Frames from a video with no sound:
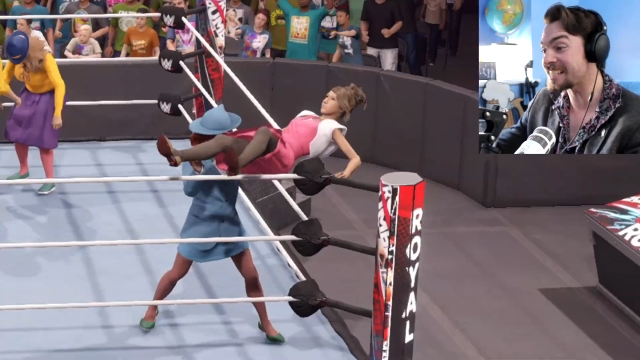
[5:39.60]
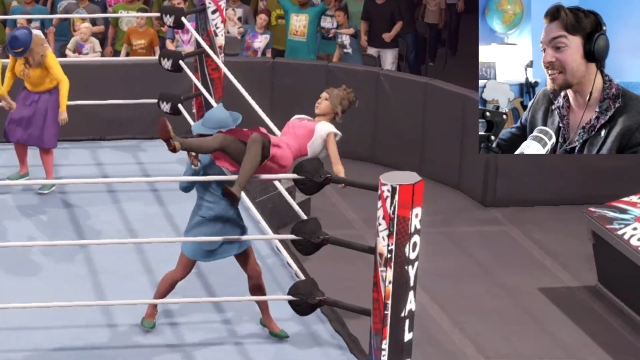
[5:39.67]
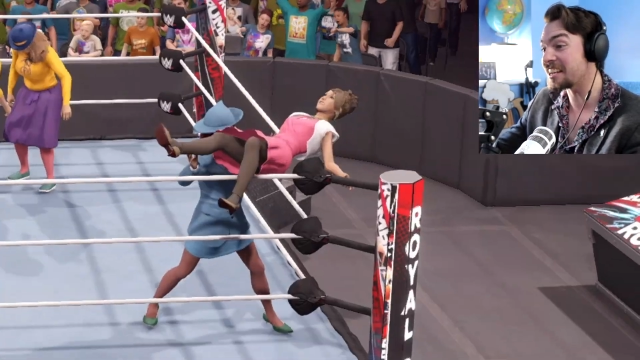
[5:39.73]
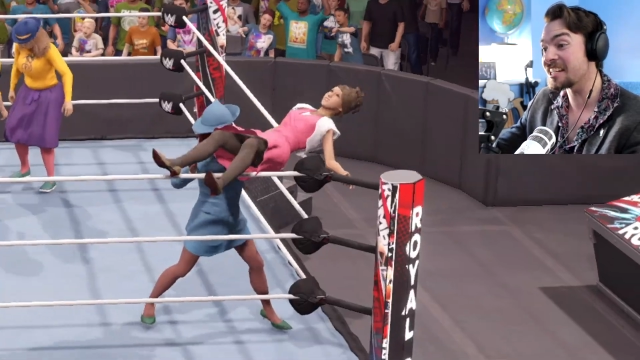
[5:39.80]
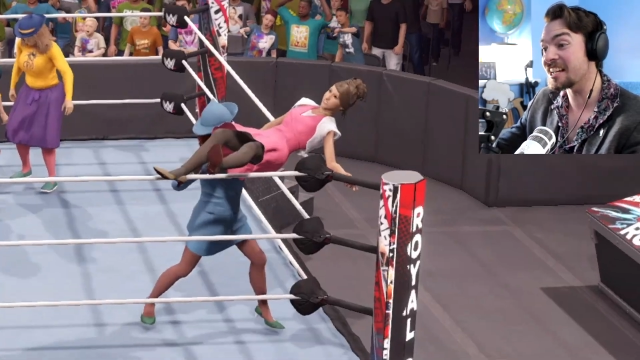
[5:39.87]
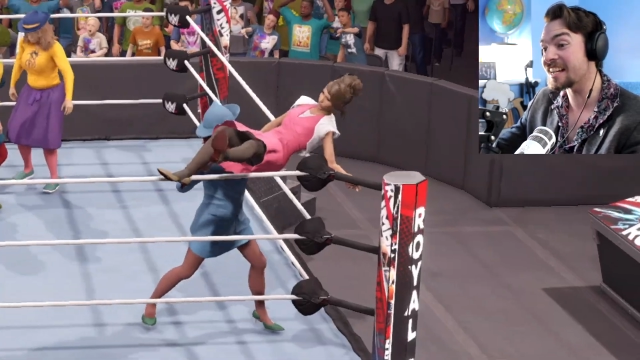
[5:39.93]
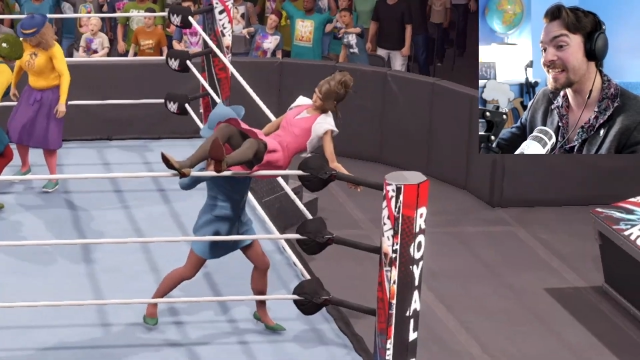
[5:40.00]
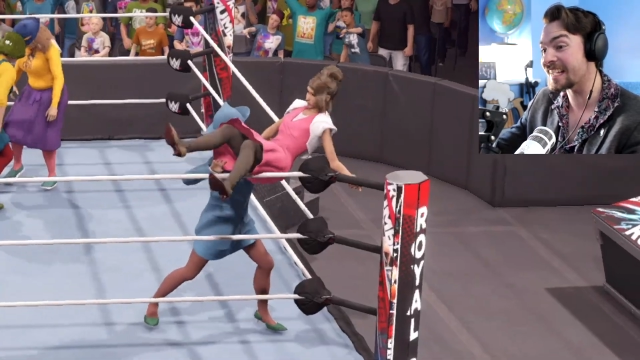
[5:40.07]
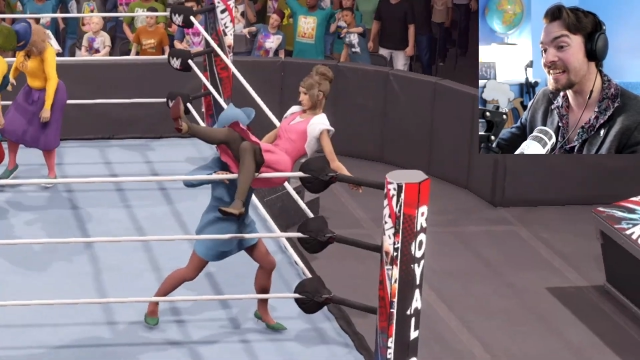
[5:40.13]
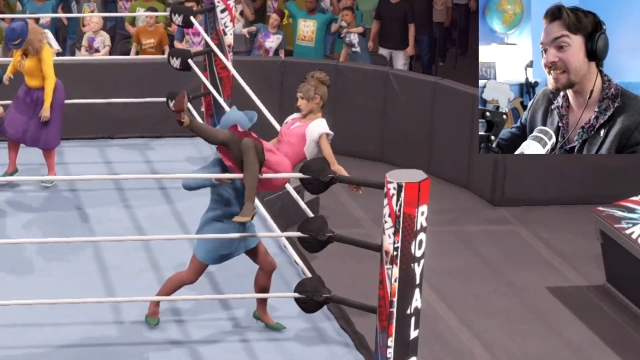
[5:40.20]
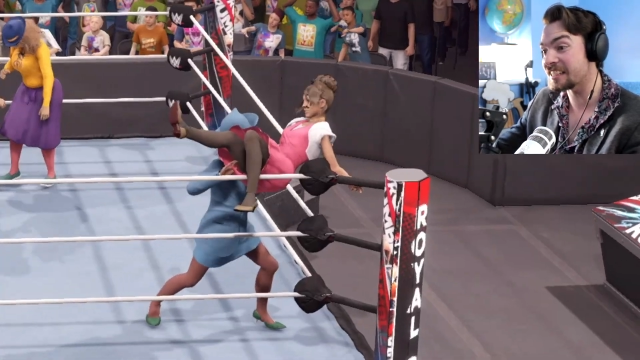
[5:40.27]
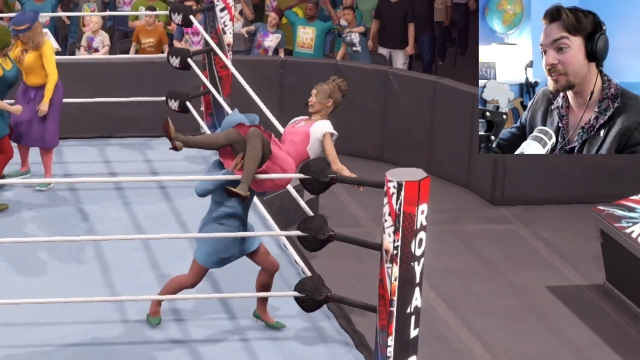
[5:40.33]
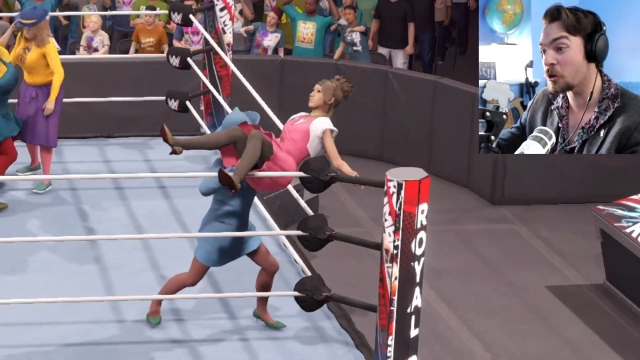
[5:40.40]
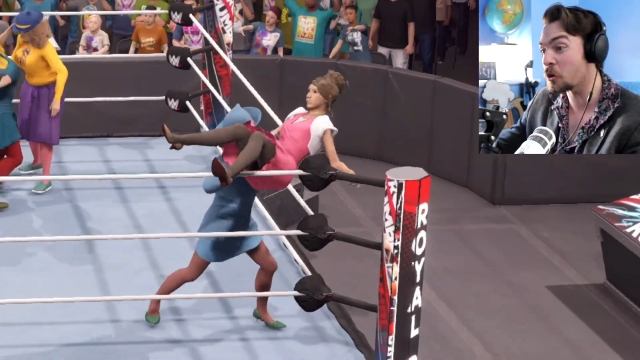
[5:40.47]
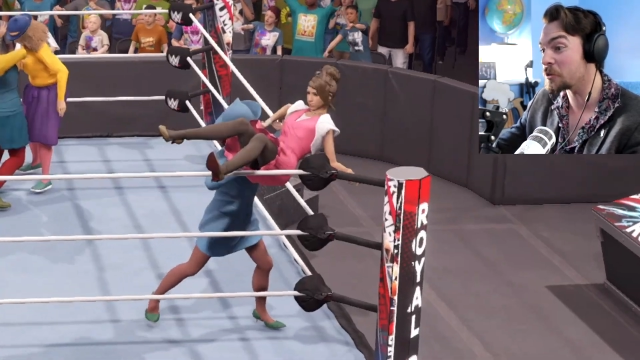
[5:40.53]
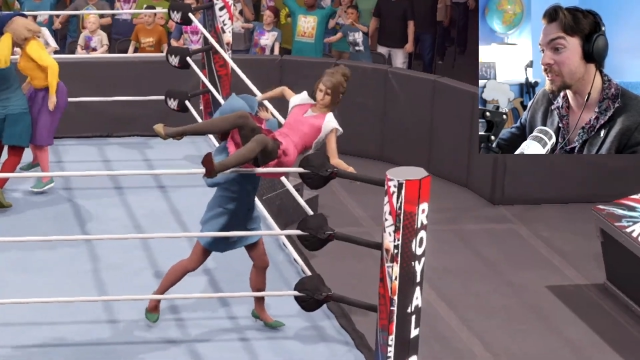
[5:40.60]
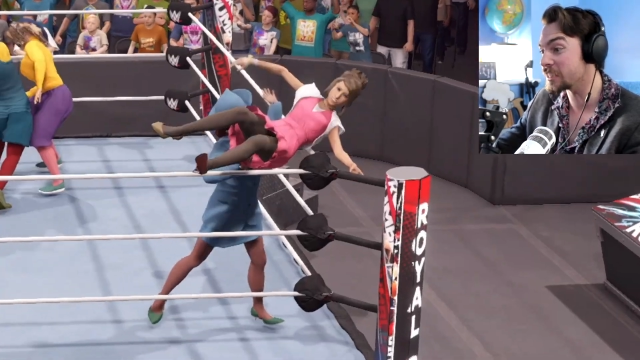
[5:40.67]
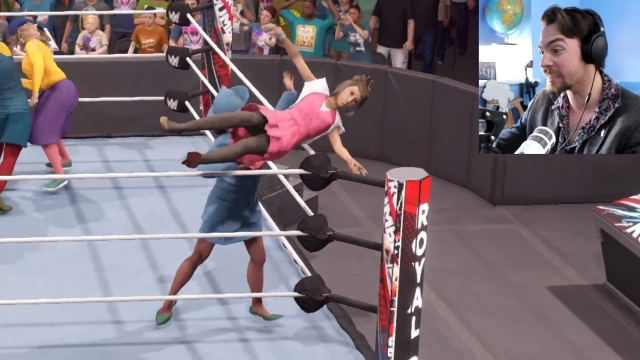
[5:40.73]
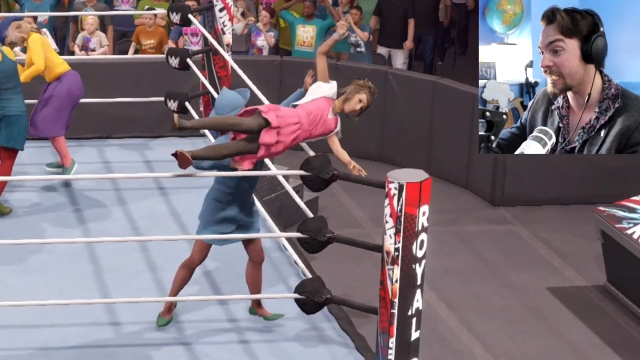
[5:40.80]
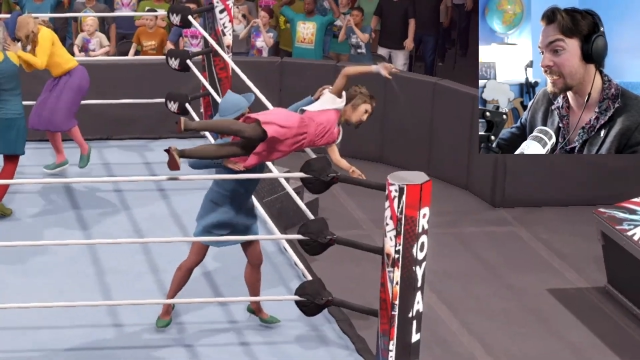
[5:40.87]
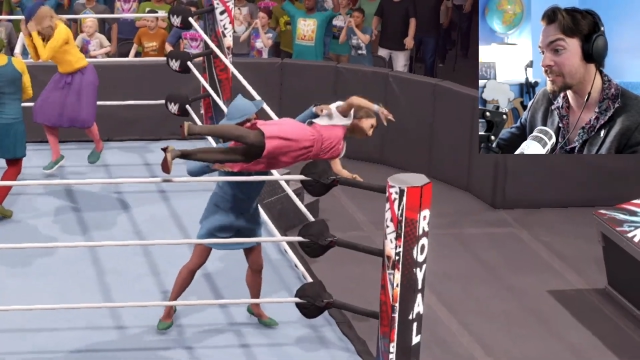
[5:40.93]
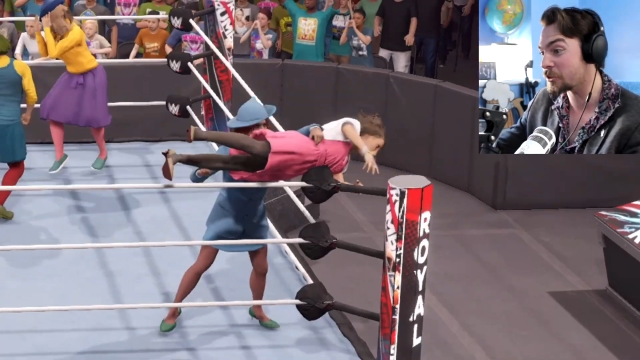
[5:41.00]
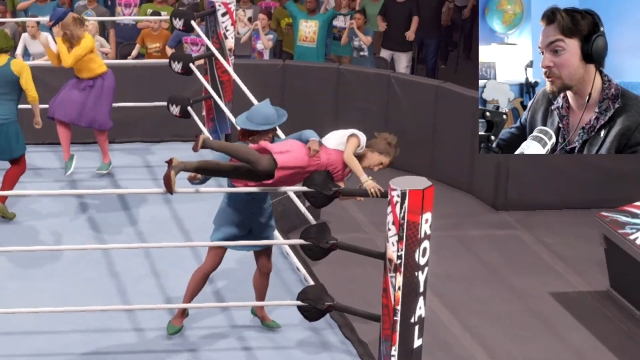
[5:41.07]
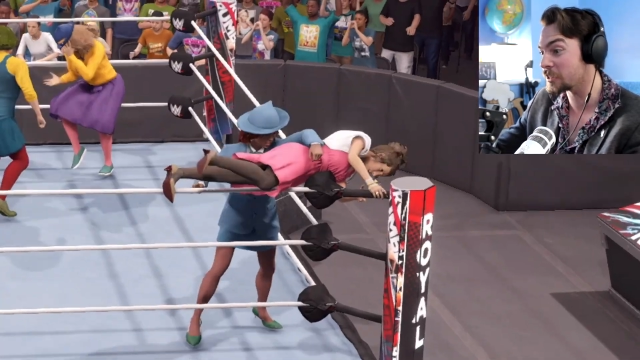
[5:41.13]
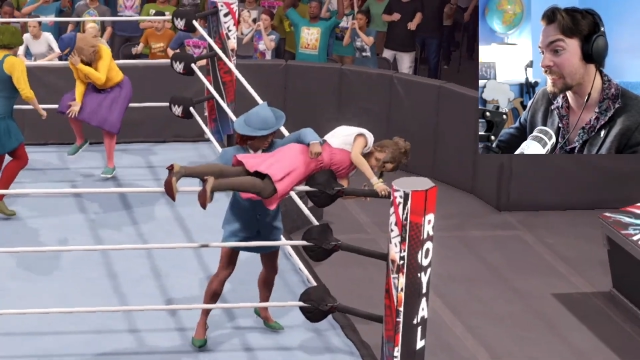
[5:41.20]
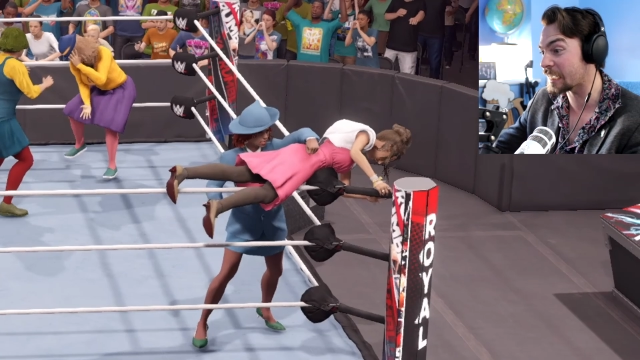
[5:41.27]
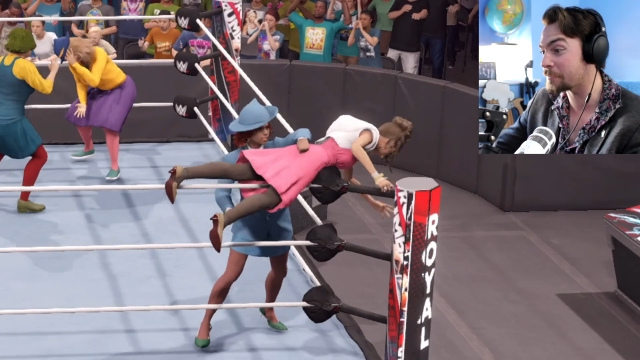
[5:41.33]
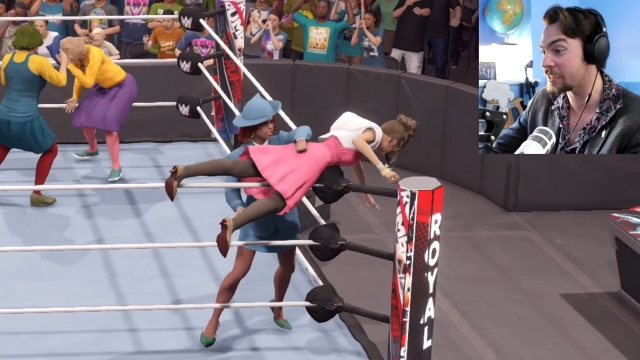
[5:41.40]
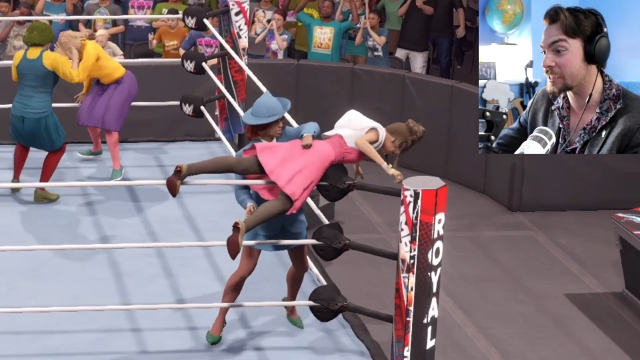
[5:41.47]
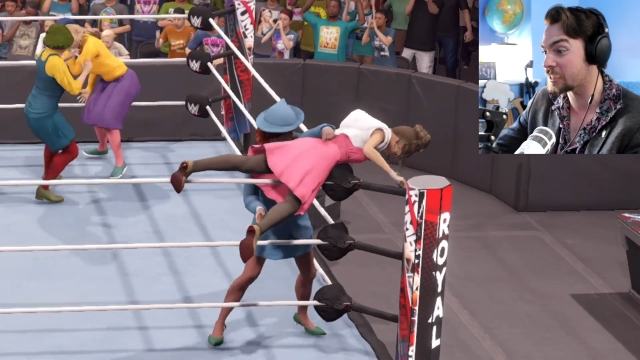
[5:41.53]
Dahlia again, cornered again,
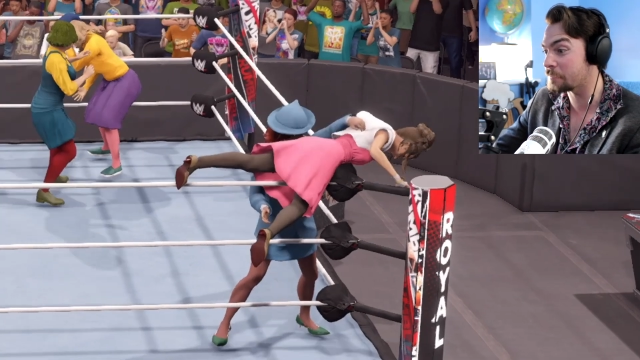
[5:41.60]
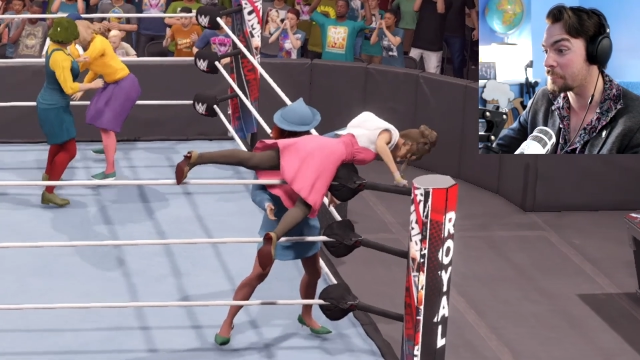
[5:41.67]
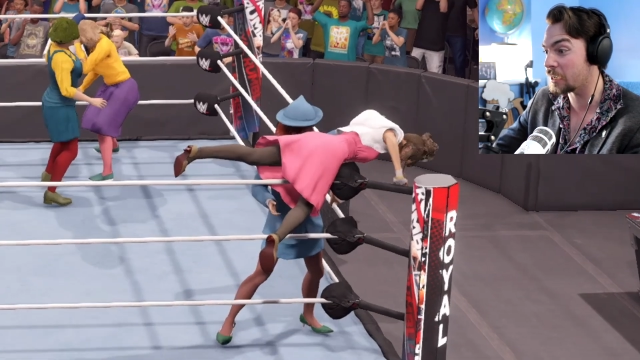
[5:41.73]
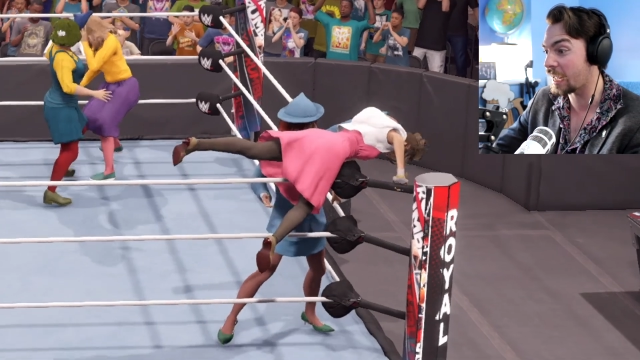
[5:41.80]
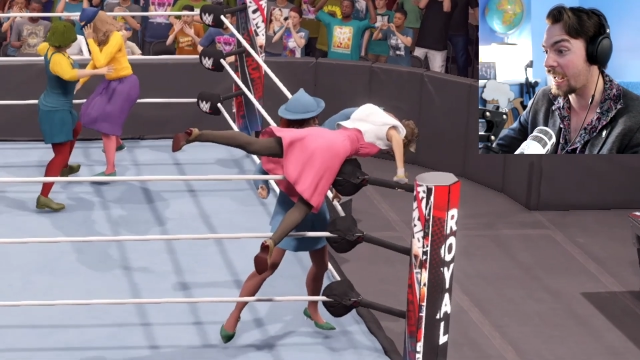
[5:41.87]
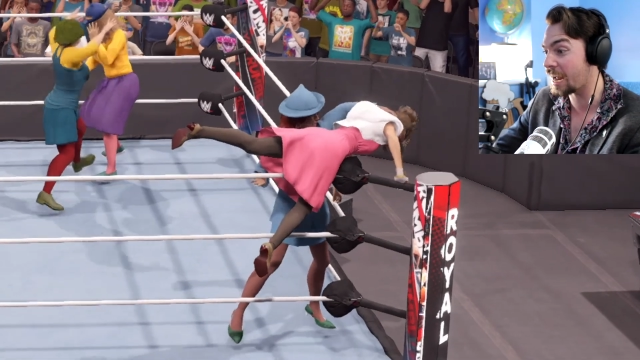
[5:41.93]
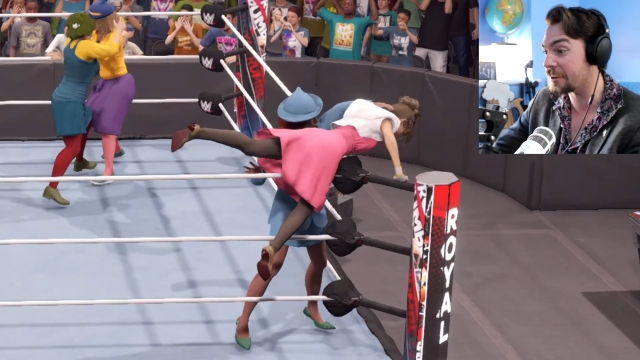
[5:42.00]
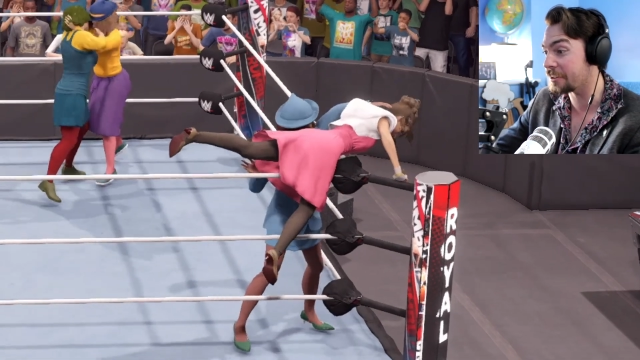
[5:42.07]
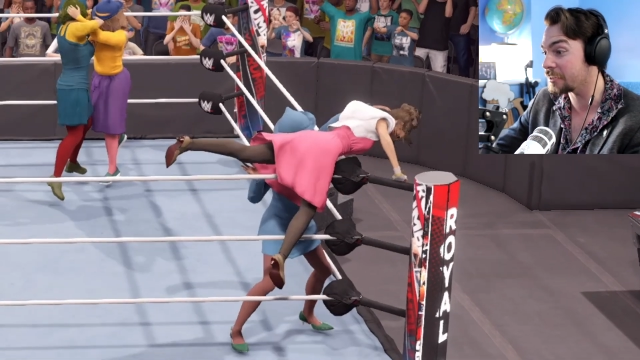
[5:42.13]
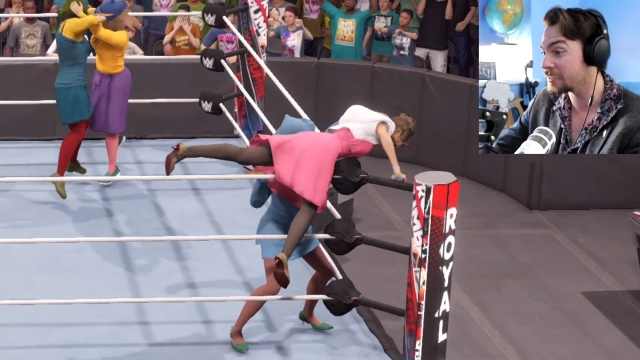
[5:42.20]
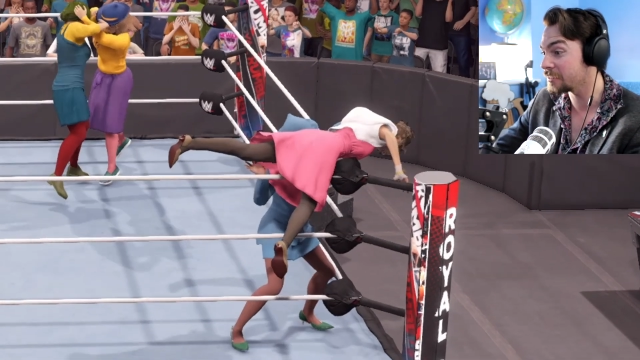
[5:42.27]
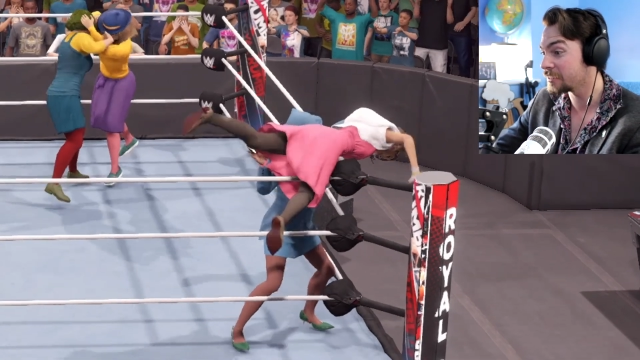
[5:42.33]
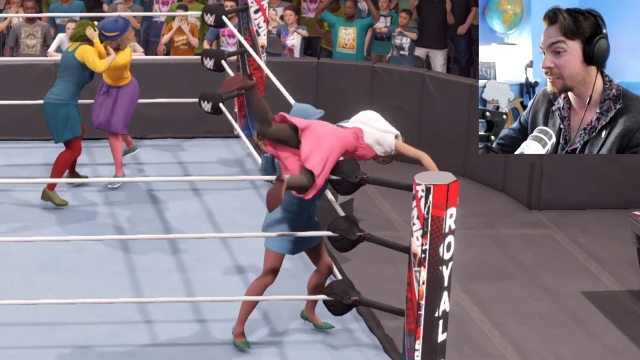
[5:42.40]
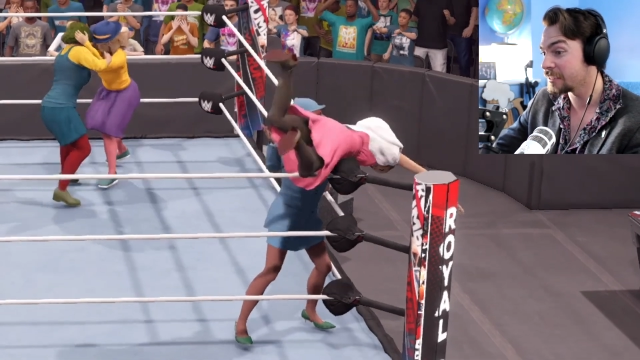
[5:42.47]
this time by Hannah.